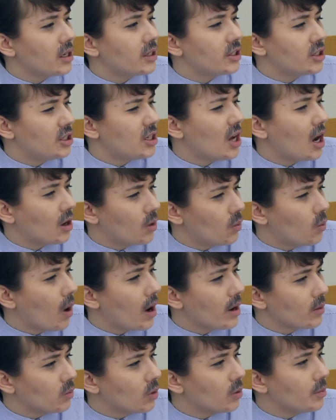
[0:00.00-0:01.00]
young
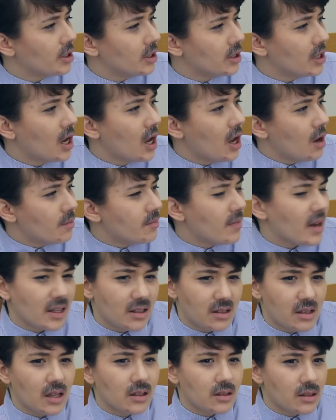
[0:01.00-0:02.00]
white woman makes
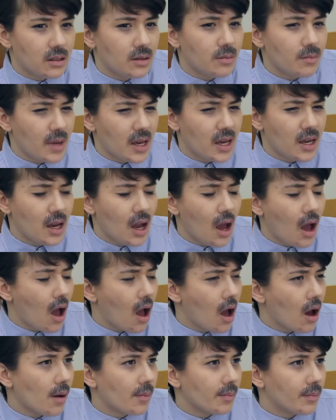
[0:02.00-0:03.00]
sense to me.
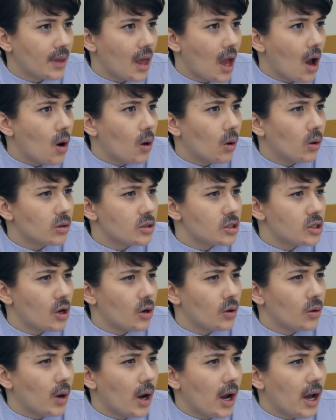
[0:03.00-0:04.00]

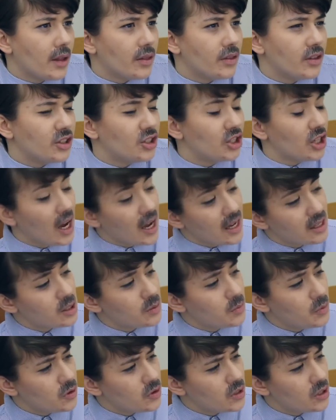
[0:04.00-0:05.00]
Also, the jazz
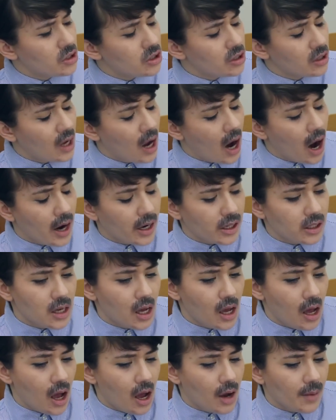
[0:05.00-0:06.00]
musician character,
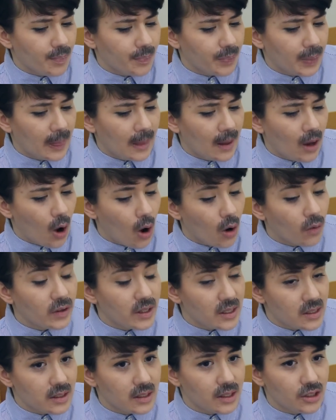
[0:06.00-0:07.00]

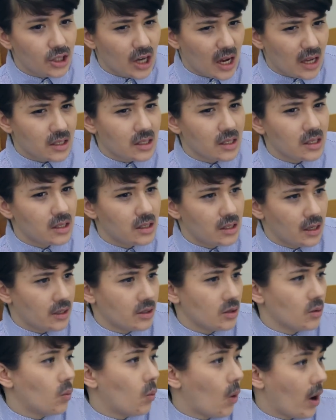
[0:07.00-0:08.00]
obviously jazz is a
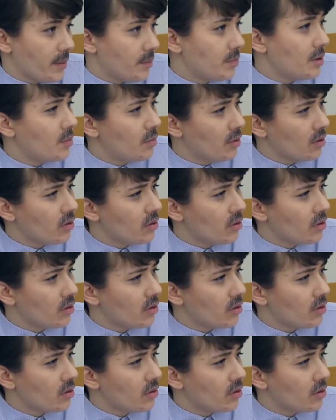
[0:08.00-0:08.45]
white people